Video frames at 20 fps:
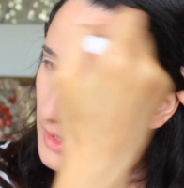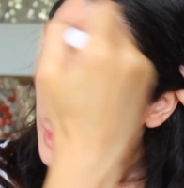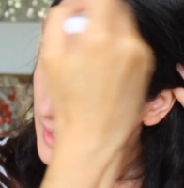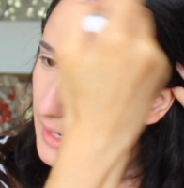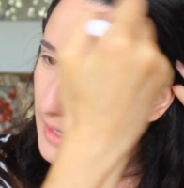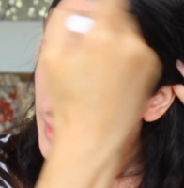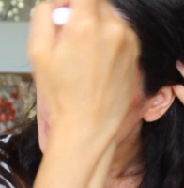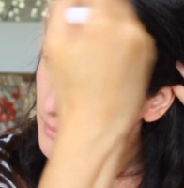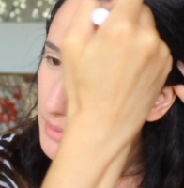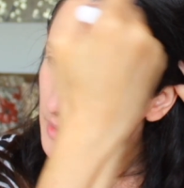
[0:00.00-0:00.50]

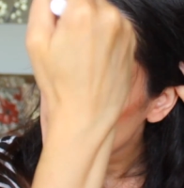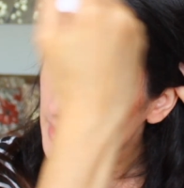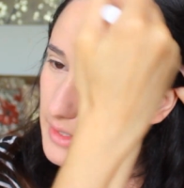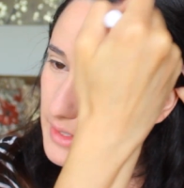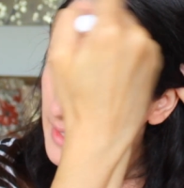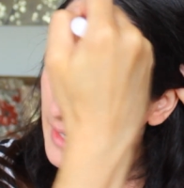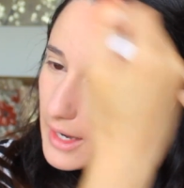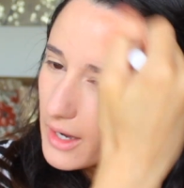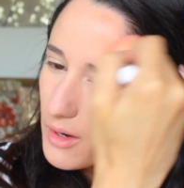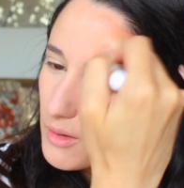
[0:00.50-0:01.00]
I
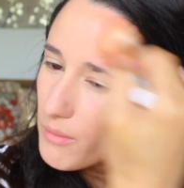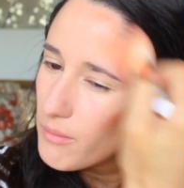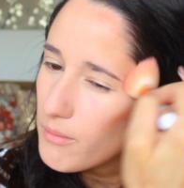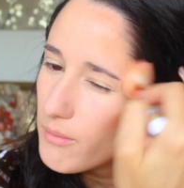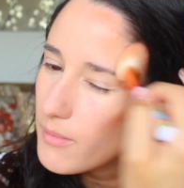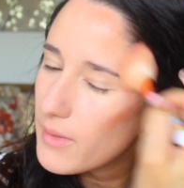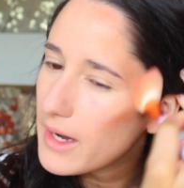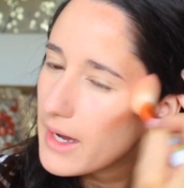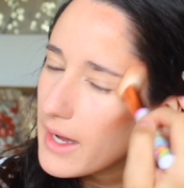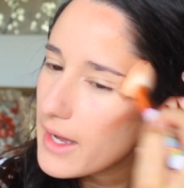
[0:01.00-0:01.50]
blend out
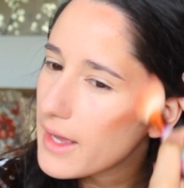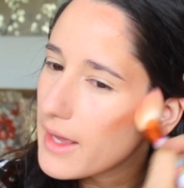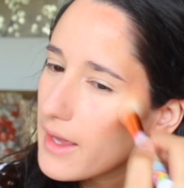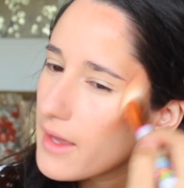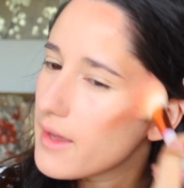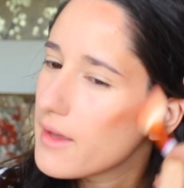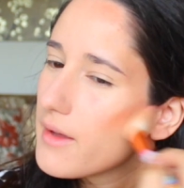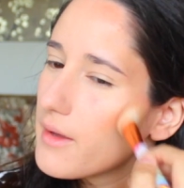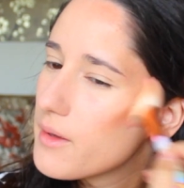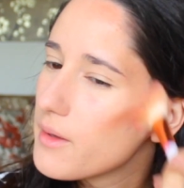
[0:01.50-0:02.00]

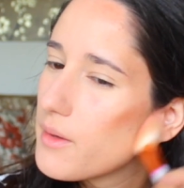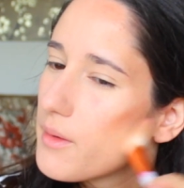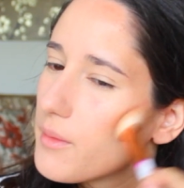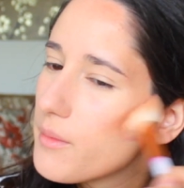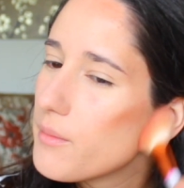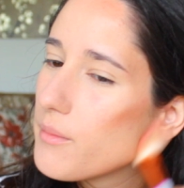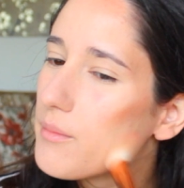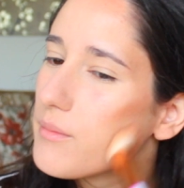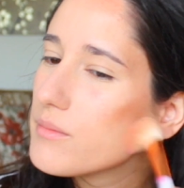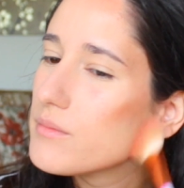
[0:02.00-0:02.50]
my
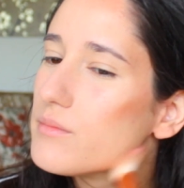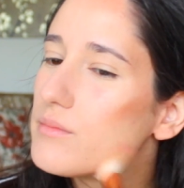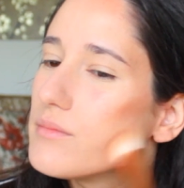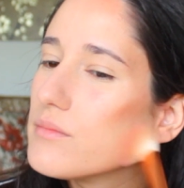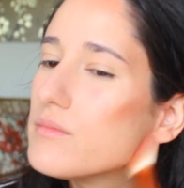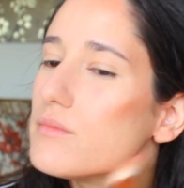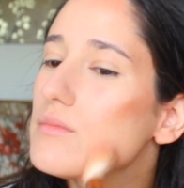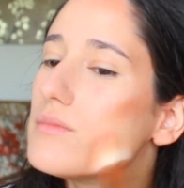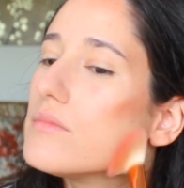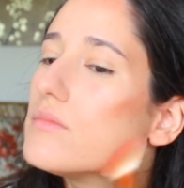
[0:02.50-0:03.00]

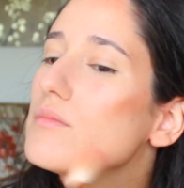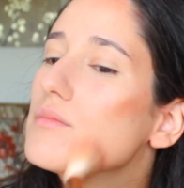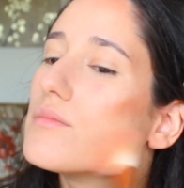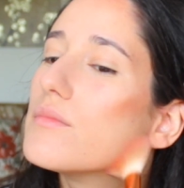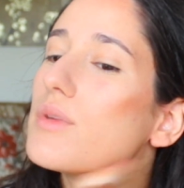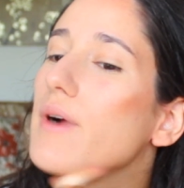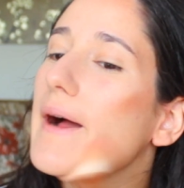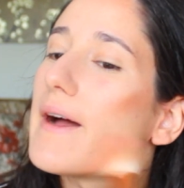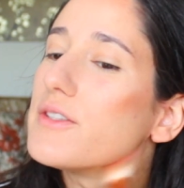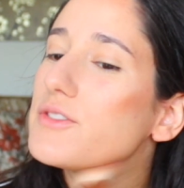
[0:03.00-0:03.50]

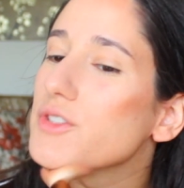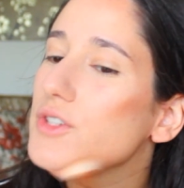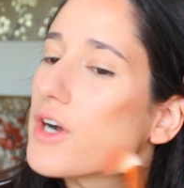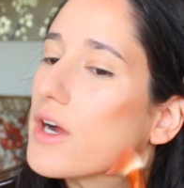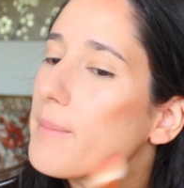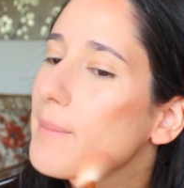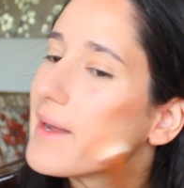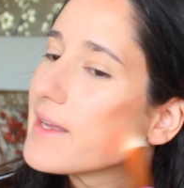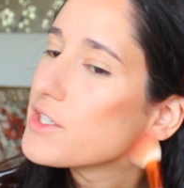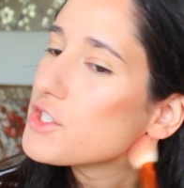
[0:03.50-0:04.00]
bronzer
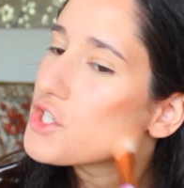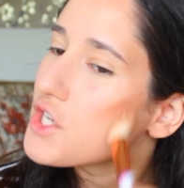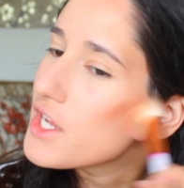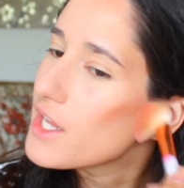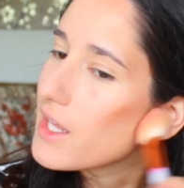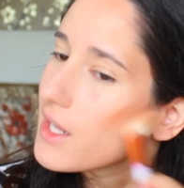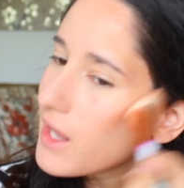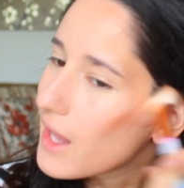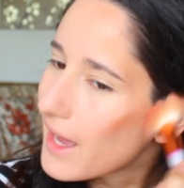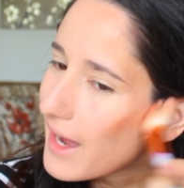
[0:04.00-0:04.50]
on my
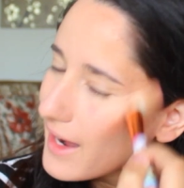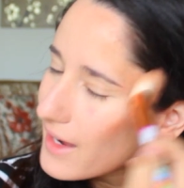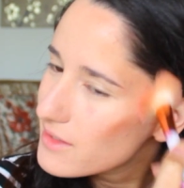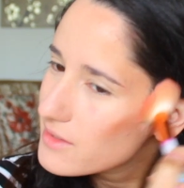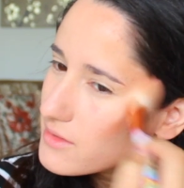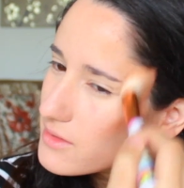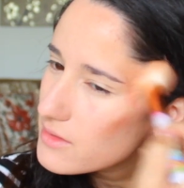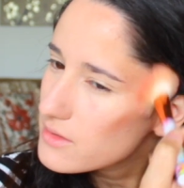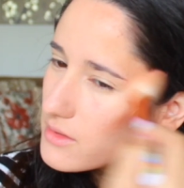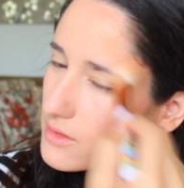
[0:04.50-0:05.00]
cheek
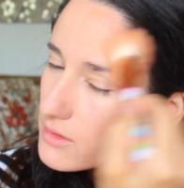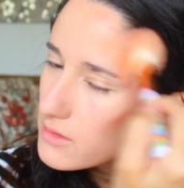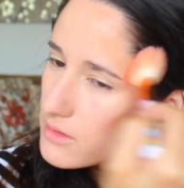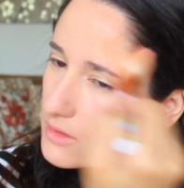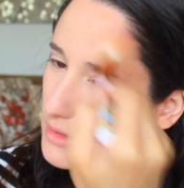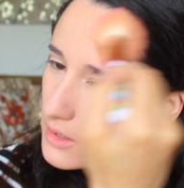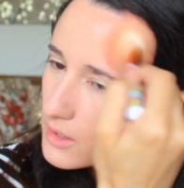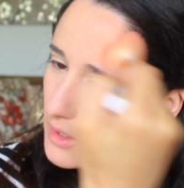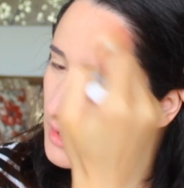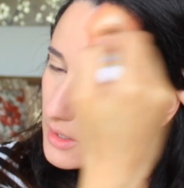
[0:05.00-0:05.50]
last.
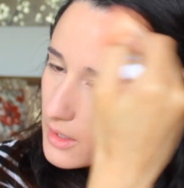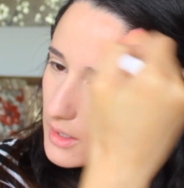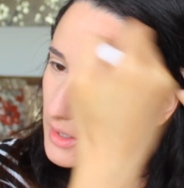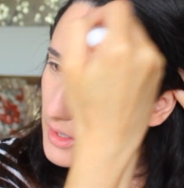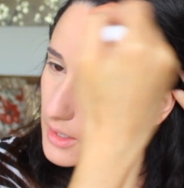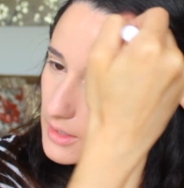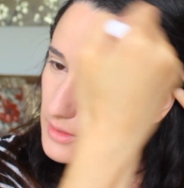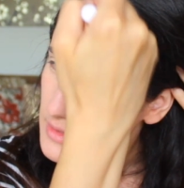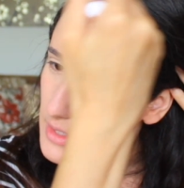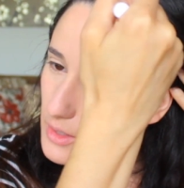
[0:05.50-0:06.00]

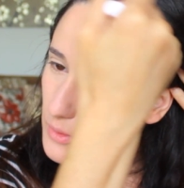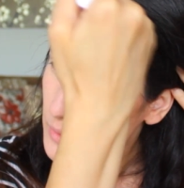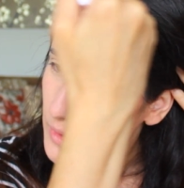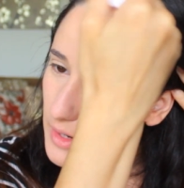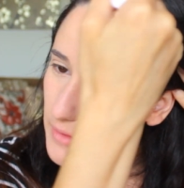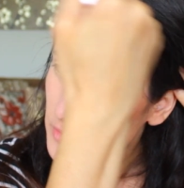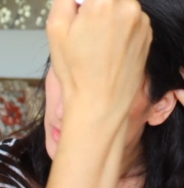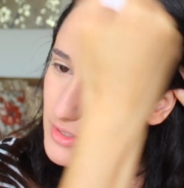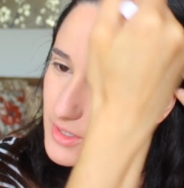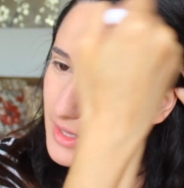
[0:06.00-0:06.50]
I take
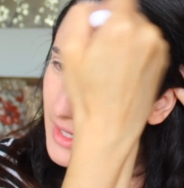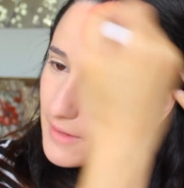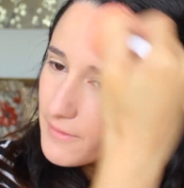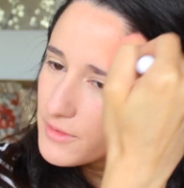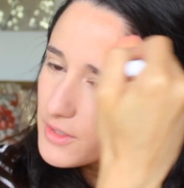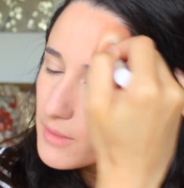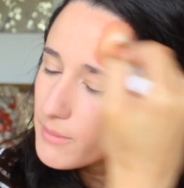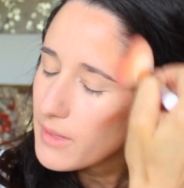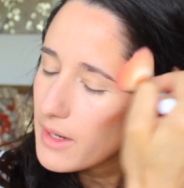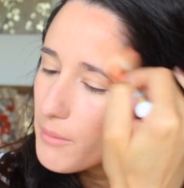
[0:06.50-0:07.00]
whatever's
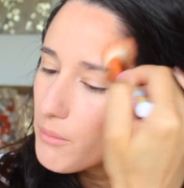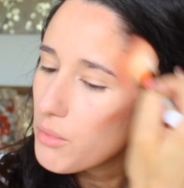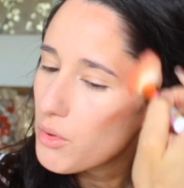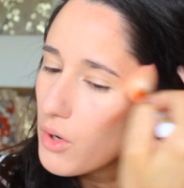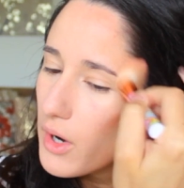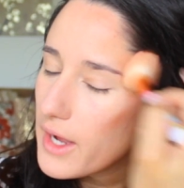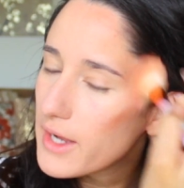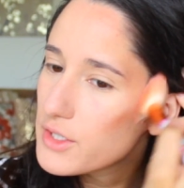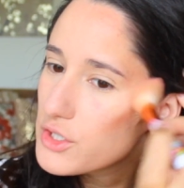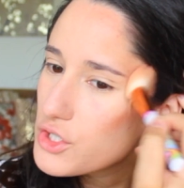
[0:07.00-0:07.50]
left on my
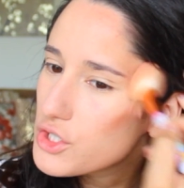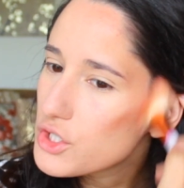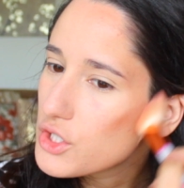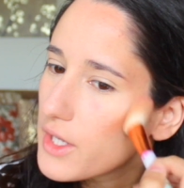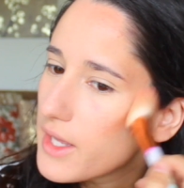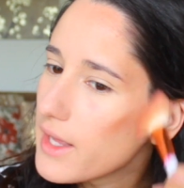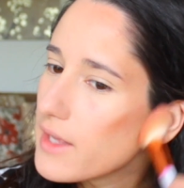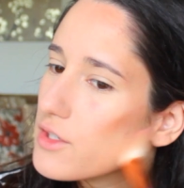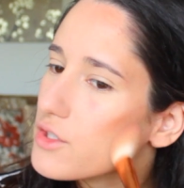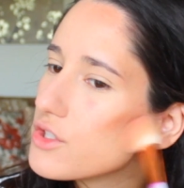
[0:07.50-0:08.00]
brush
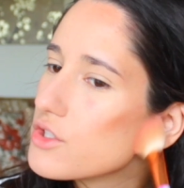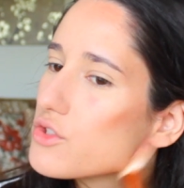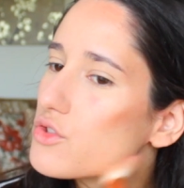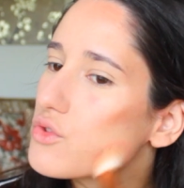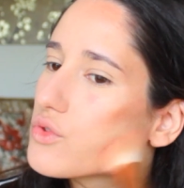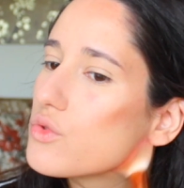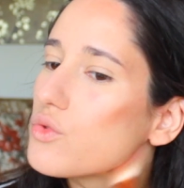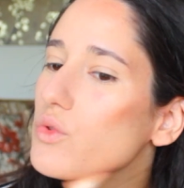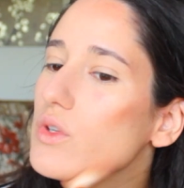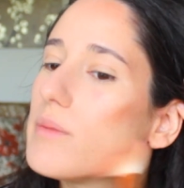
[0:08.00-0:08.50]
and just
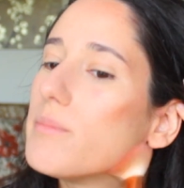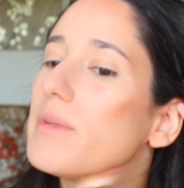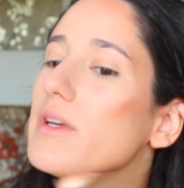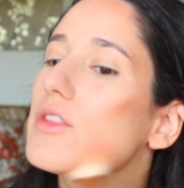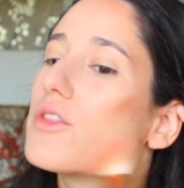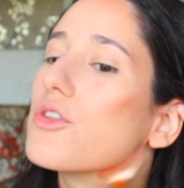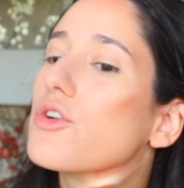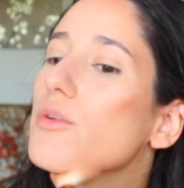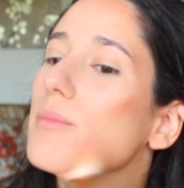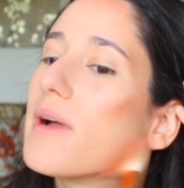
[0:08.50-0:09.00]
sweep
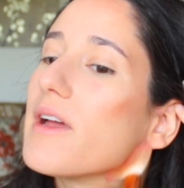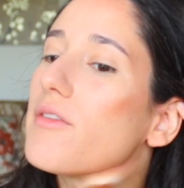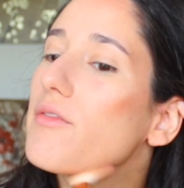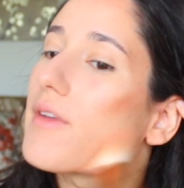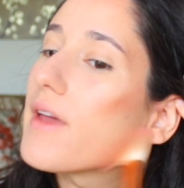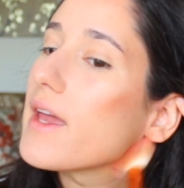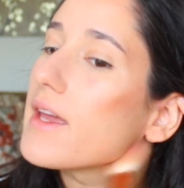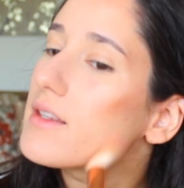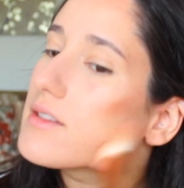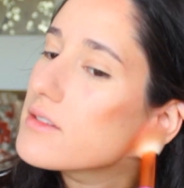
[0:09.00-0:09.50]
it through my
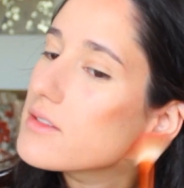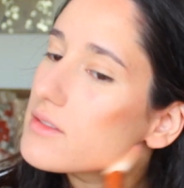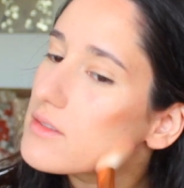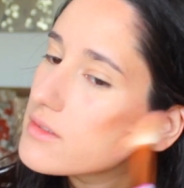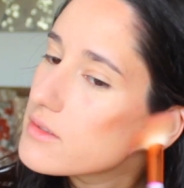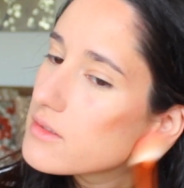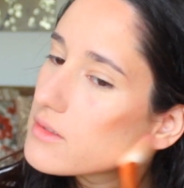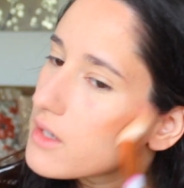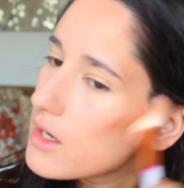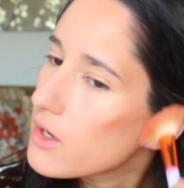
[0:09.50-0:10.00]

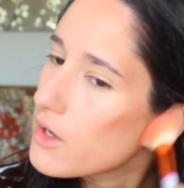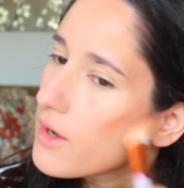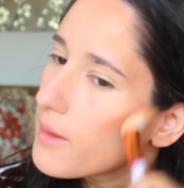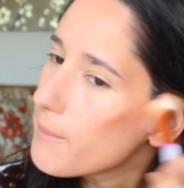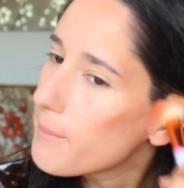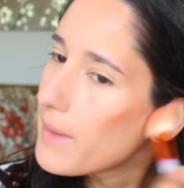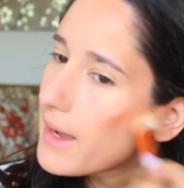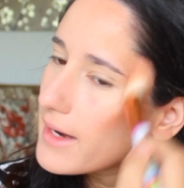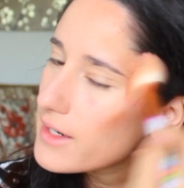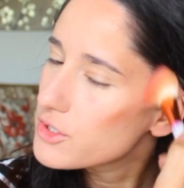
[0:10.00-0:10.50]
face. I'll
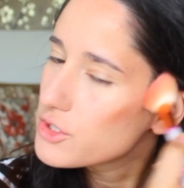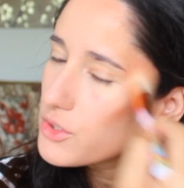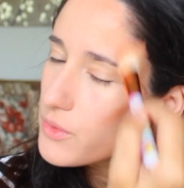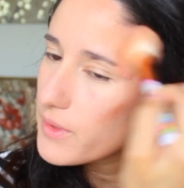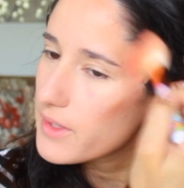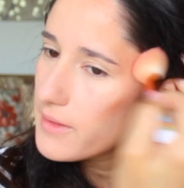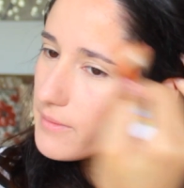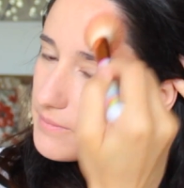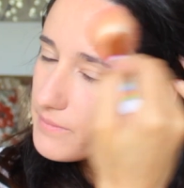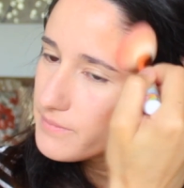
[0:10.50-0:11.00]
come back
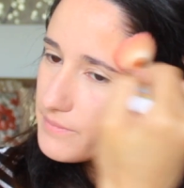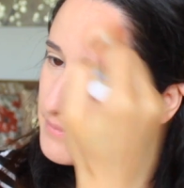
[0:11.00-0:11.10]
to it.